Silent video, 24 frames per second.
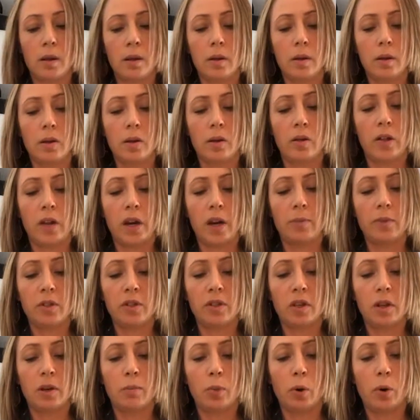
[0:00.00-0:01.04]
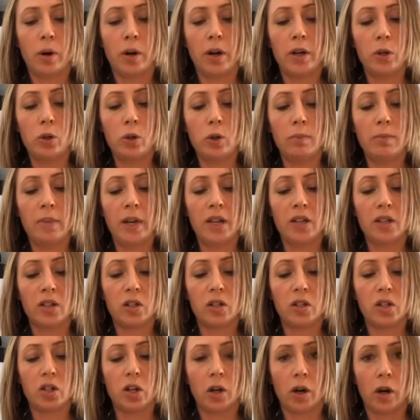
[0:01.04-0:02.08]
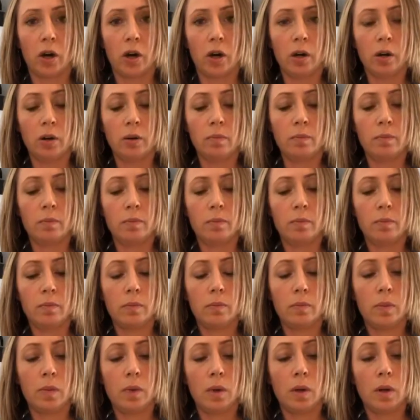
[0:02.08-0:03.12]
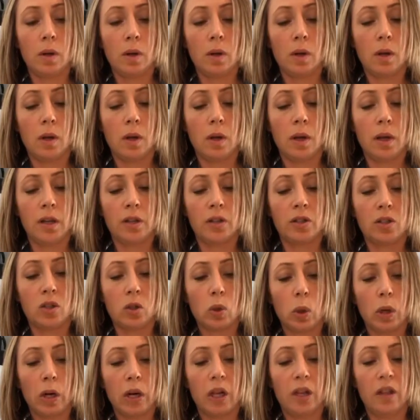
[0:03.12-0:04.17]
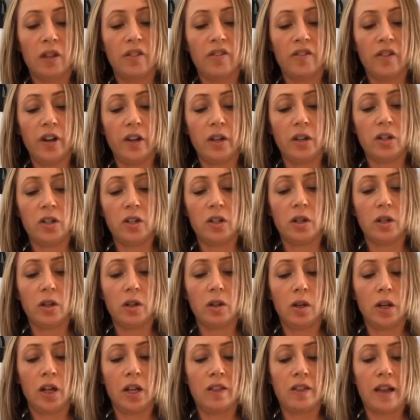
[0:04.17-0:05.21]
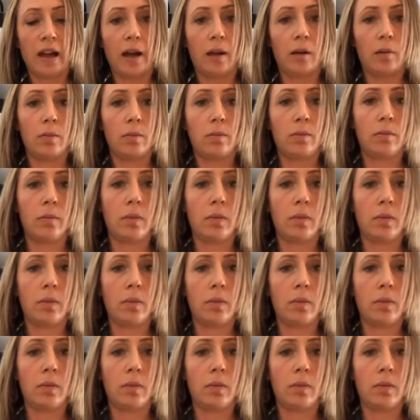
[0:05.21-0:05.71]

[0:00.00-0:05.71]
So then I'm just gonna pour it into a mason jar and store it in the fridge. Look at that.